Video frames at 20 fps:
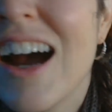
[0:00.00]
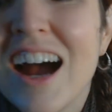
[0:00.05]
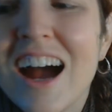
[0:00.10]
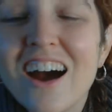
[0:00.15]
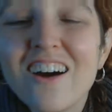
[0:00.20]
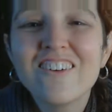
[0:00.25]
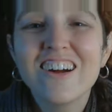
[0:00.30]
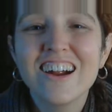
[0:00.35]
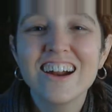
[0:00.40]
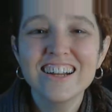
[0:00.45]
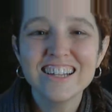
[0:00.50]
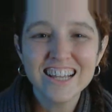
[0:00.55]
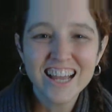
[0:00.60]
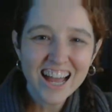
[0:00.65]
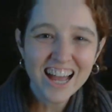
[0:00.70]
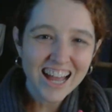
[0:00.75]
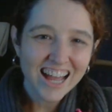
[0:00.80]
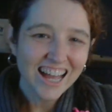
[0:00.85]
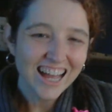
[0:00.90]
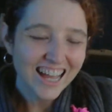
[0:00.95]
How are
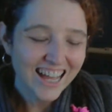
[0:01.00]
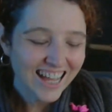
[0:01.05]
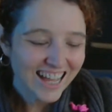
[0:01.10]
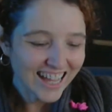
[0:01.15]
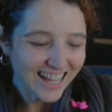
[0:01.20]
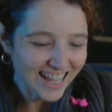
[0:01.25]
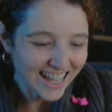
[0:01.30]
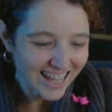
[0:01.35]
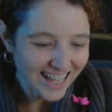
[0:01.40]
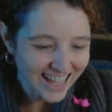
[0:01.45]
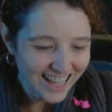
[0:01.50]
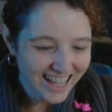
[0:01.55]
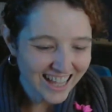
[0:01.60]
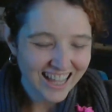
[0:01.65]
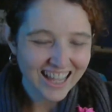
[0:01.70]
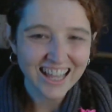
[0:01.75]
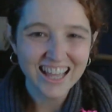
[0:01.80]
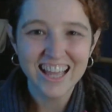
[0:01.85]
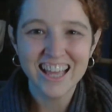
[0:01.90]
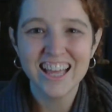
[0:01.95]
you?
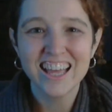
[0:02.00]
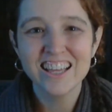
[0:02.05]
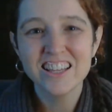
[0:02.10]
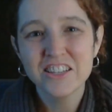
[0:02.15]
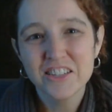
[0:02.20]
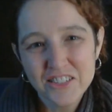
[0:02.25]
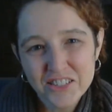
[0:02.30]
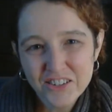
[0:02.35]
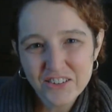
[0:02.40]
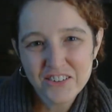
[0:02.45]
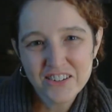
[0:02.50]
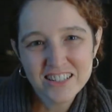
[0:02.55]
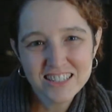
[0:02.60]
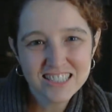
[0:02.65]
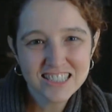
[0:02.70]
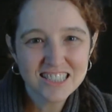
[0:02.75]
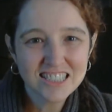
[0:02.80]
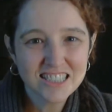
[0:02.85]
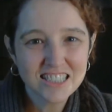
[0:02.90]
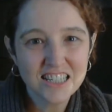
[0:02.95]
So good
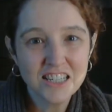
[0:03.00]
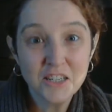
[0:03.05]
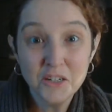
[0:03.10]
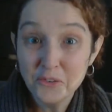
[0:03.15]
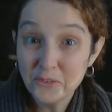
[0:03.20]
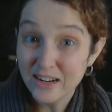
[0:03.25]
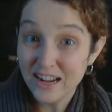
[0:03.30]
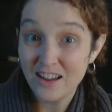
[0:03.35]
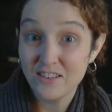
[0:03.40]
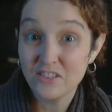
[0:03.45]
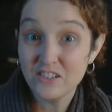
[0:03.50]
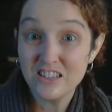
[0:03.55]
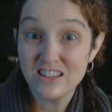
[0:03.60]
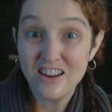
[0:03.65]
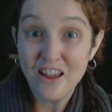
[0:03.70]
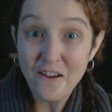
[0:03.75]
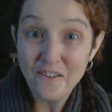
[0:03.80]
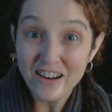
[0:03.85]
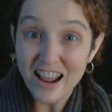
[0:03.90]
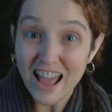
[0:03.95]
to see you. We have a
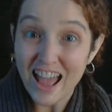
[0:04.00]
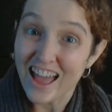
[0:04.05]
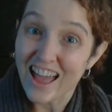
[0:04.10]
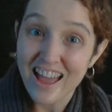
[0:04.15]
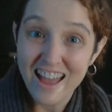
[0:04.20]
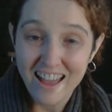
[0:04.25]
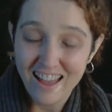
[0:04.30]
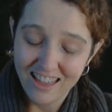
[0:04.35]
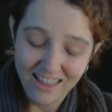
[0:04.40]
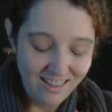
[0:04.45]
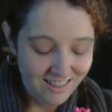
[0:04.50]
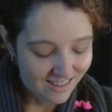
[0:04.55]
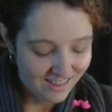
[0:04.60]
snow day.